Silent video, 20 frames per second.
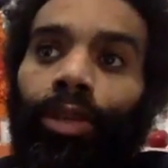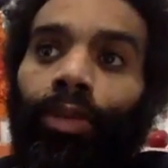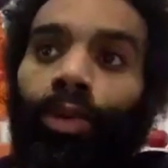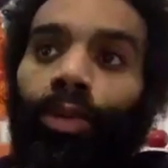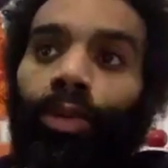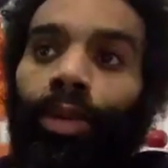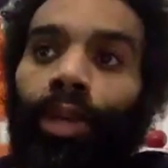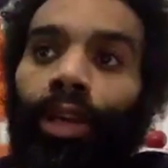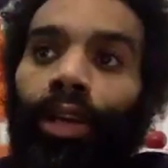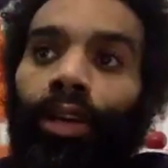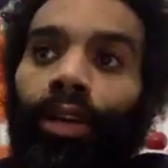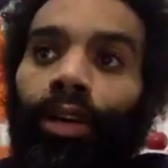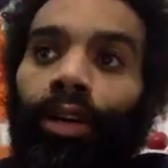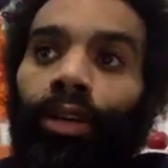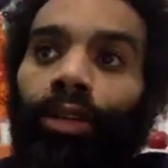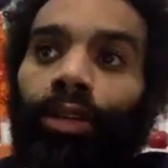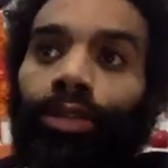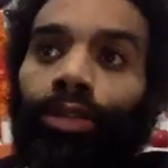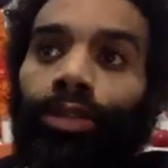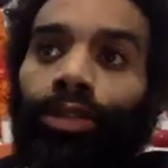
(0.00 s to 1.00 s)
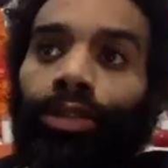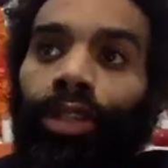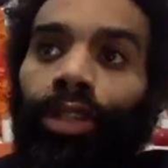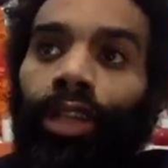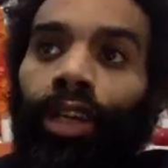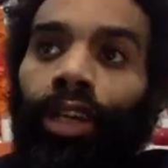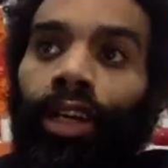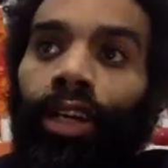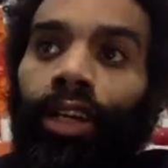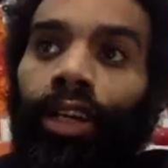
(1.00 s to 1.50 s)
we'll make altars a
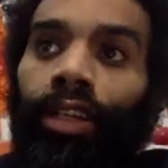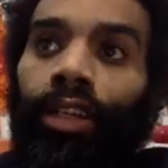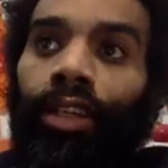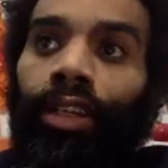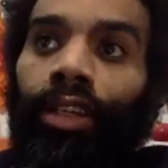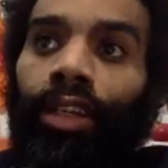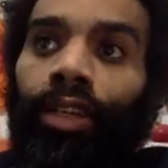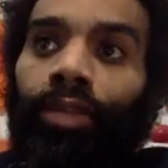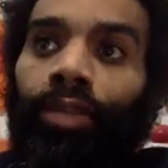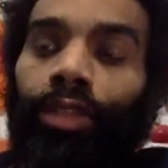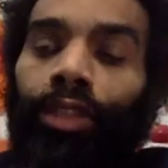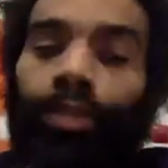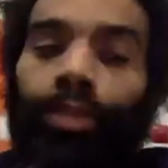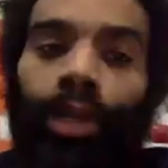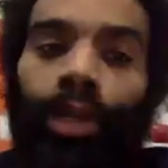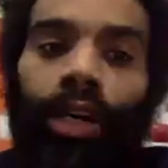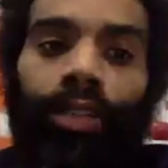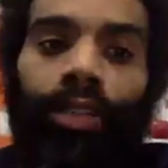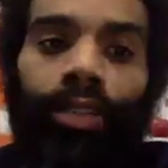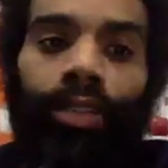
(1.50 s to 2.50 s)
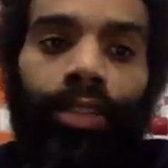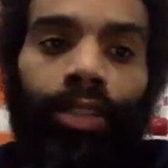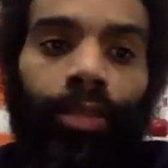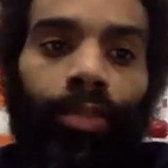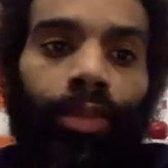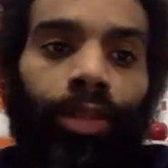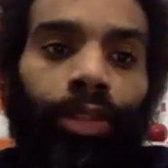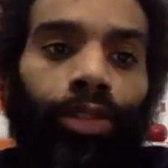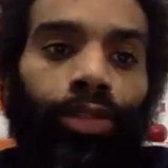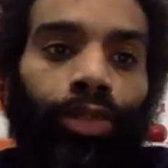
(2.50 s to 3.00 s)
lot in response to
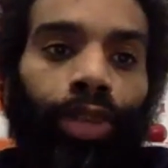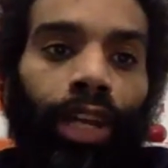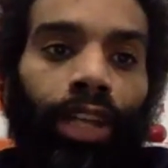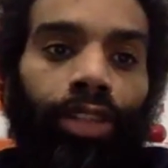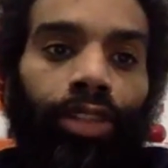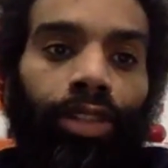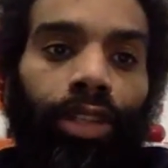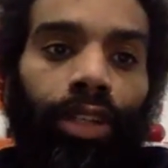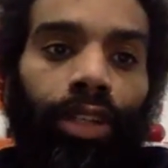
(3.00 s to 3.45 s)
something tragic.